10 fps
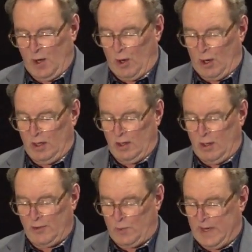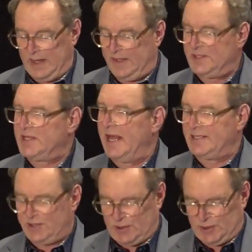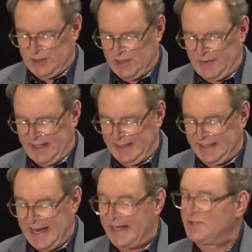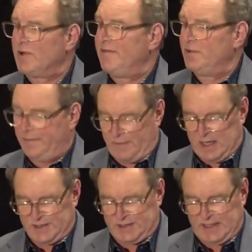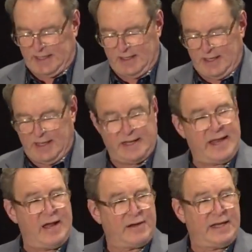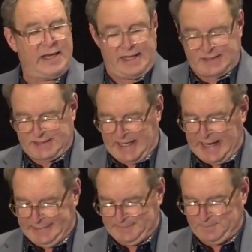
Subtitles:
All along the way, these guests are generating tax revenue for our city, county, and state.